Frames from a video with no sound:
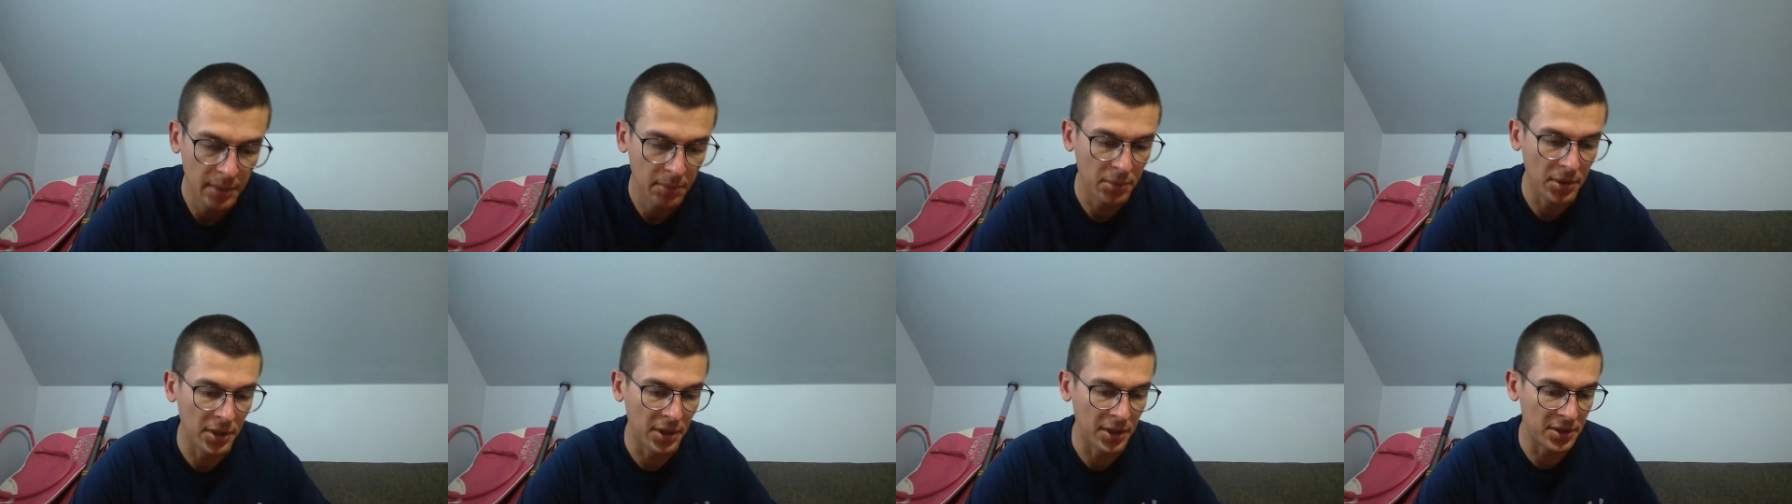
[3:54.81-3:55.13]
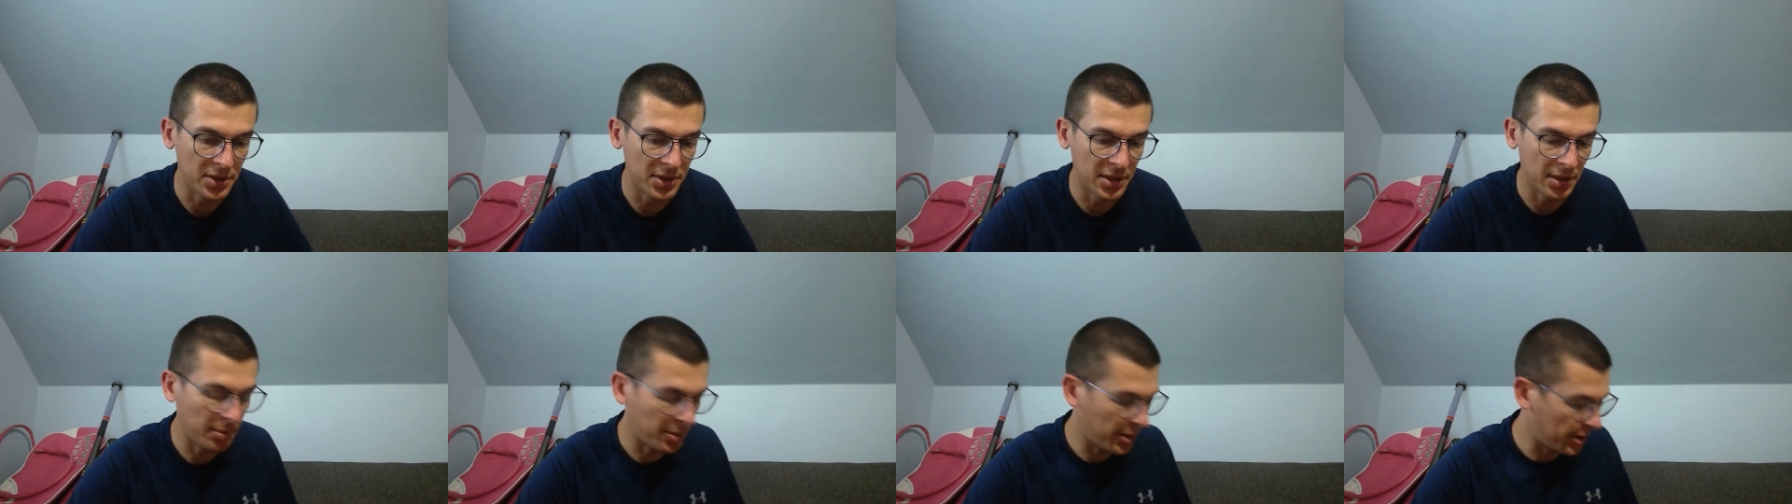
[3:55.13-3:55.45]
plus
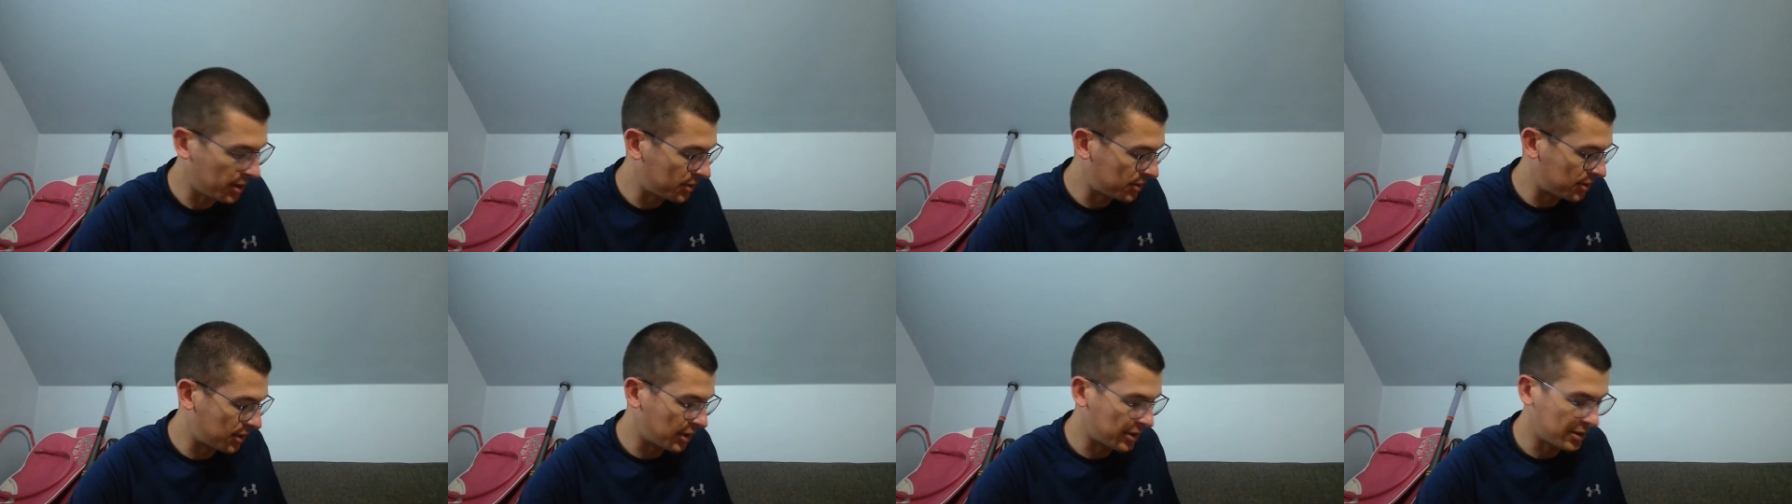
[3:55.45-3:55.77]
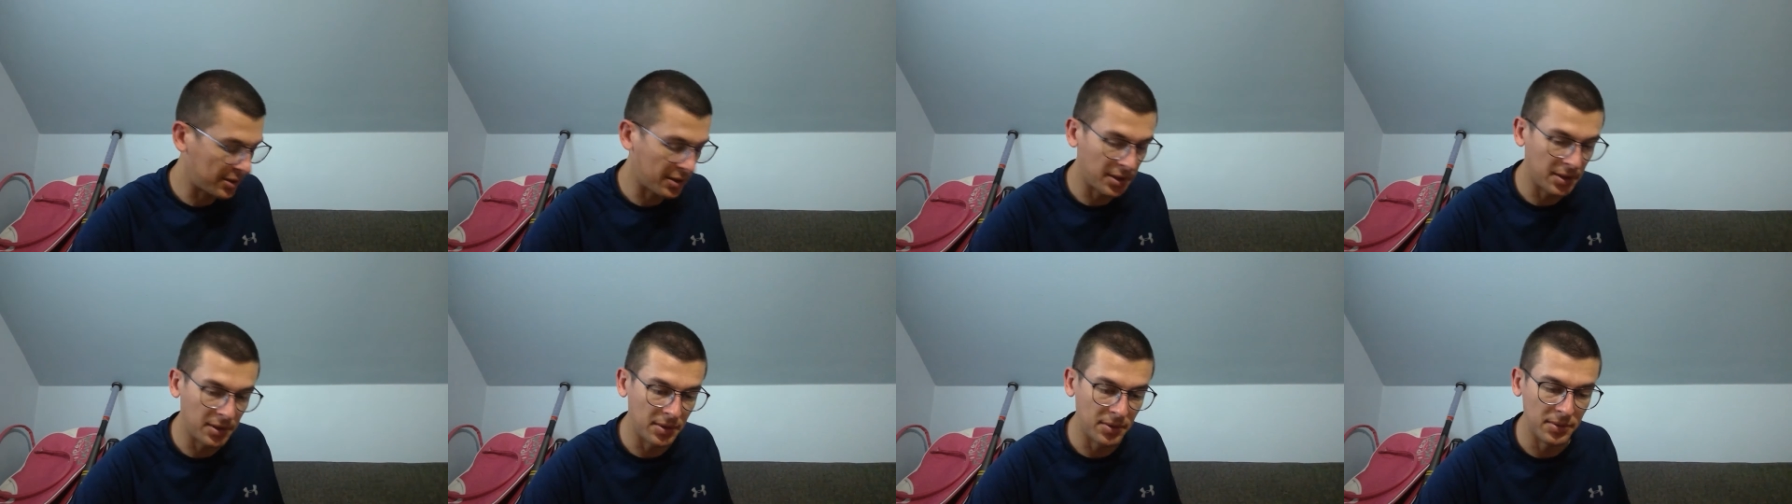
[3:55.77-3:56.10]
shipping, so
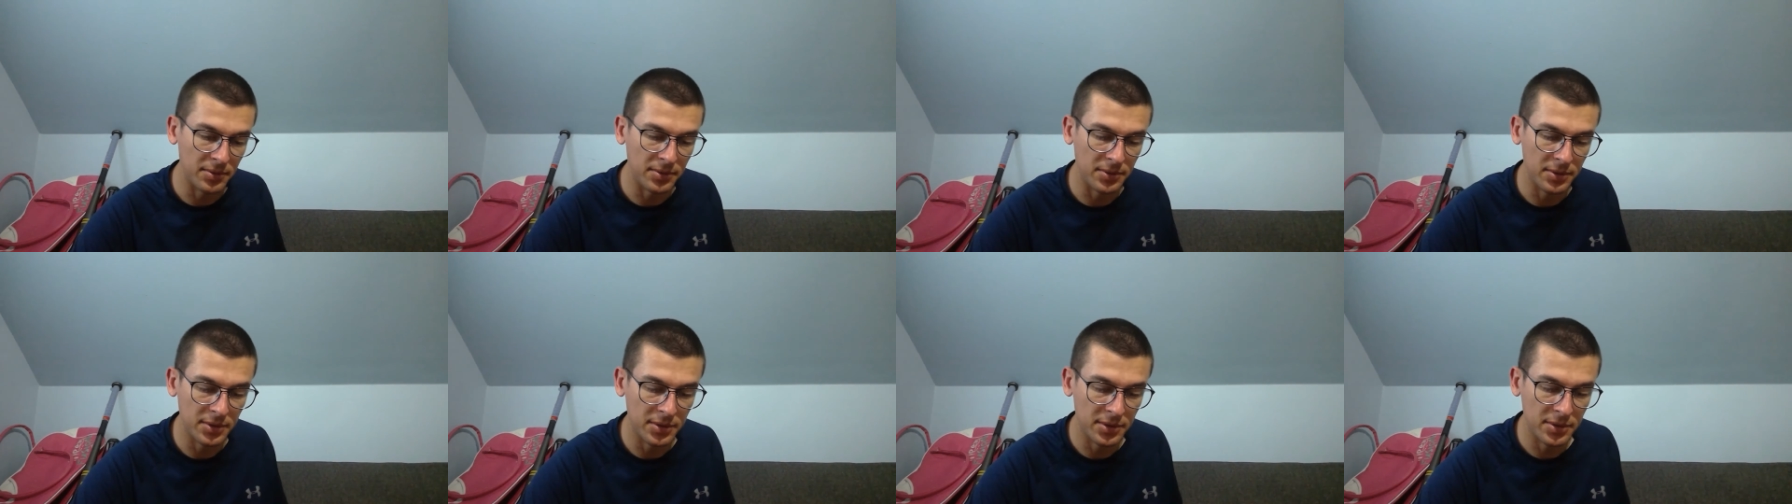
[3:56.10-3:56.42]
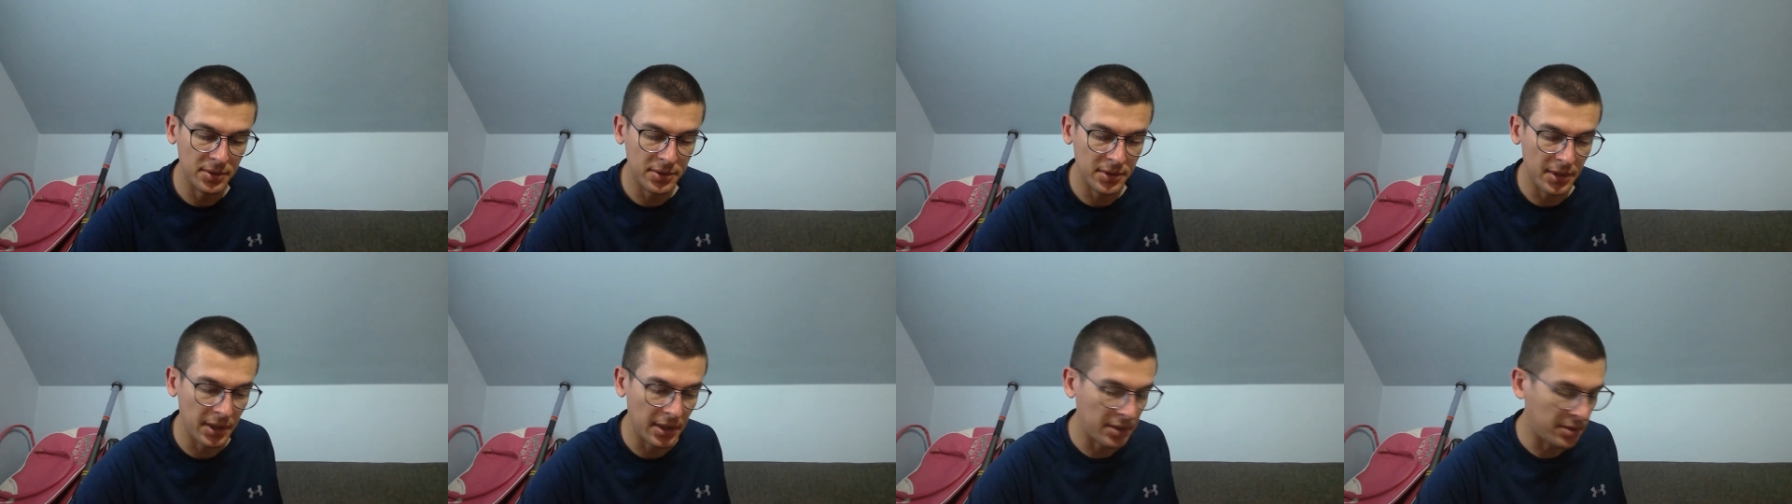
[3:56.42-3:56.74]
that's a
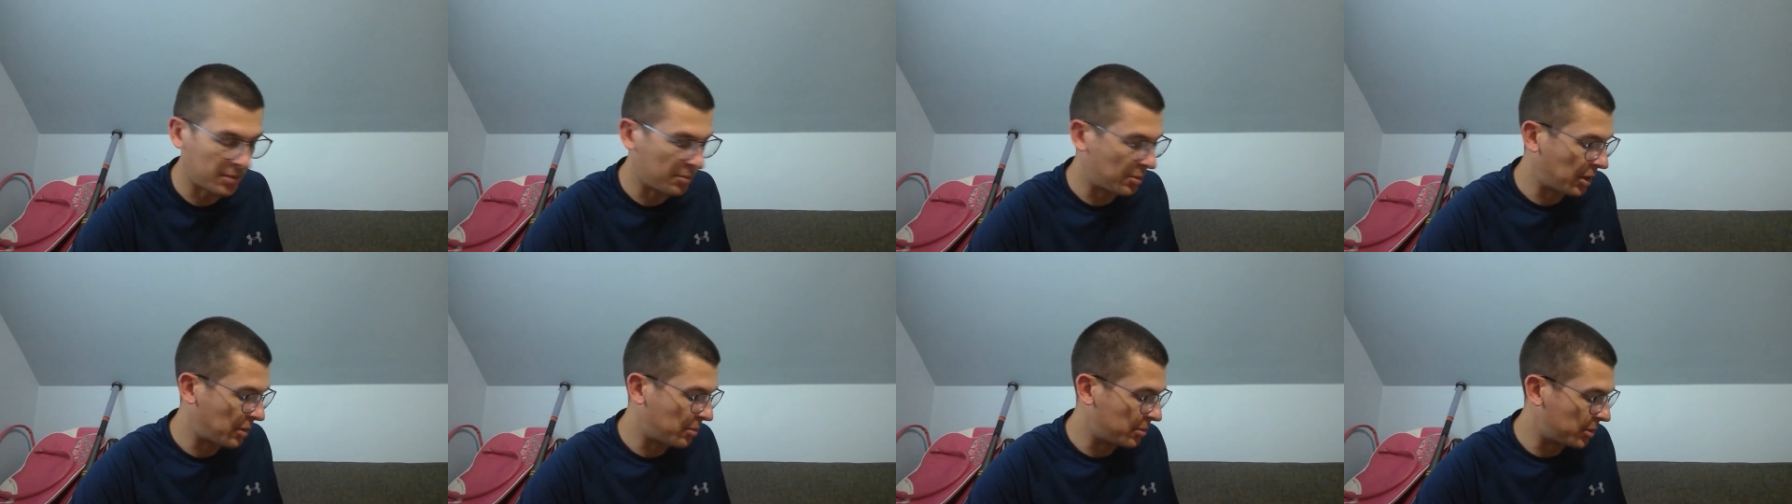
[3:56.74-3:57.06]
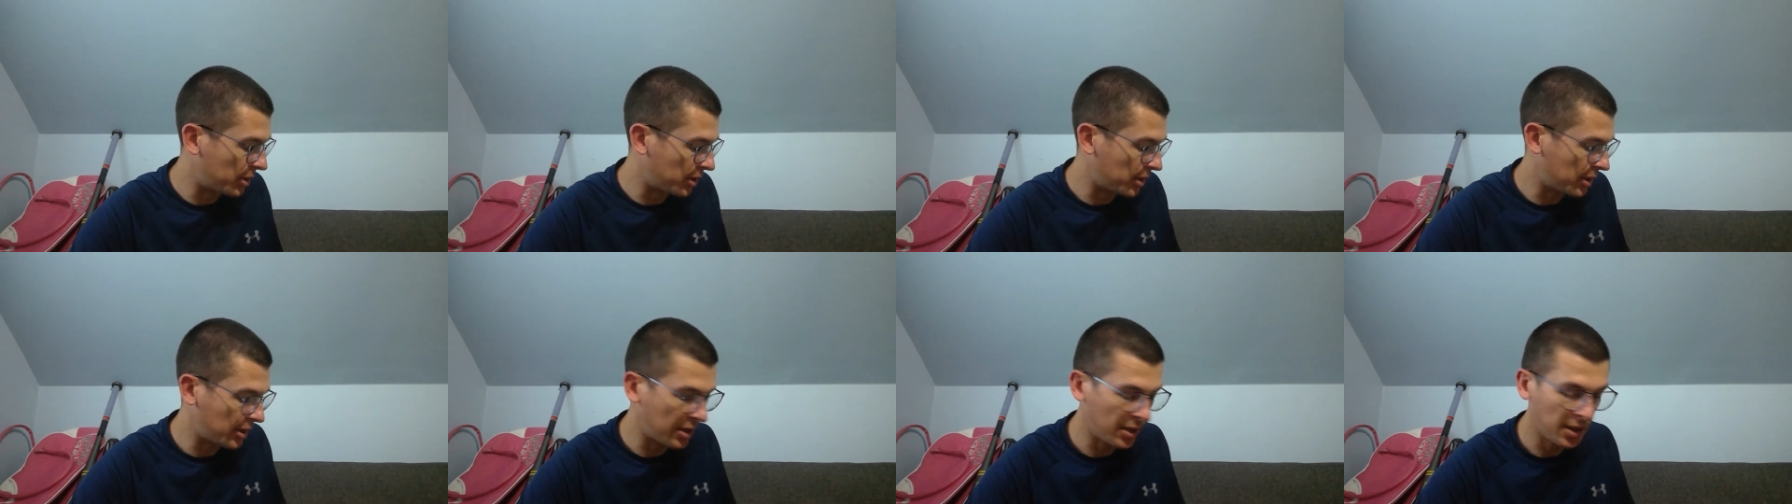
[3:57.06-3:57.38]
huge sale in my
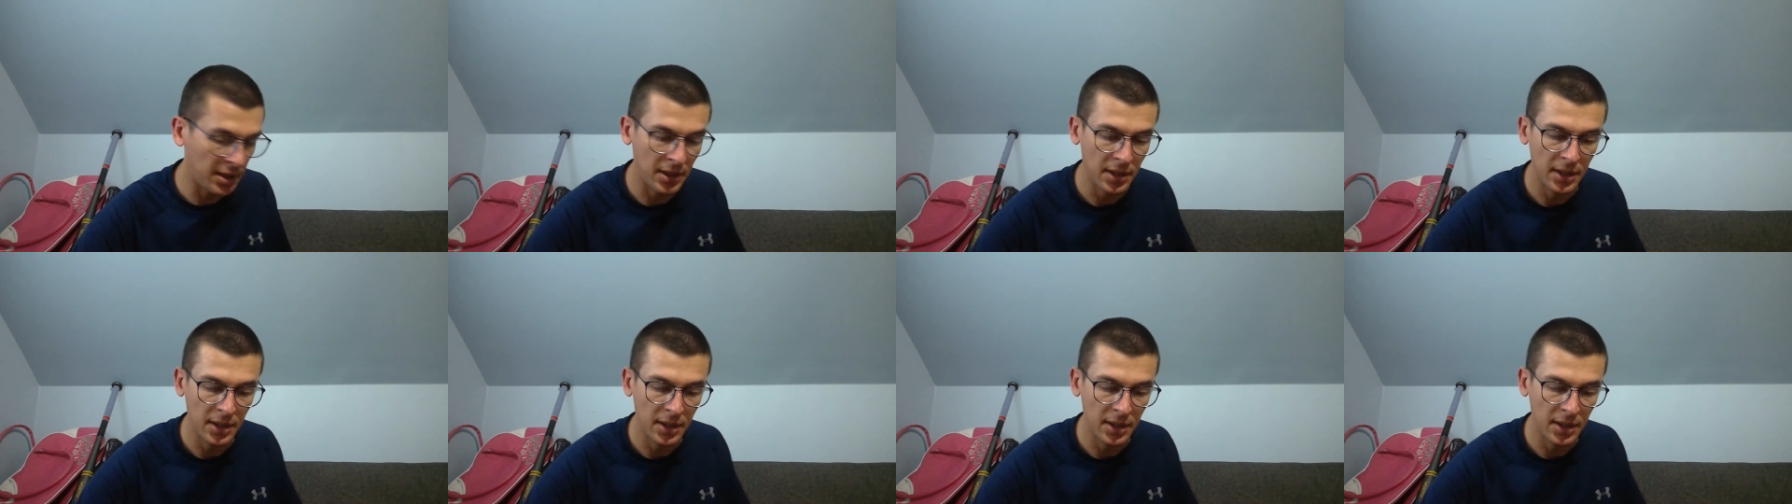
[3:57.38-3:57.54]
book.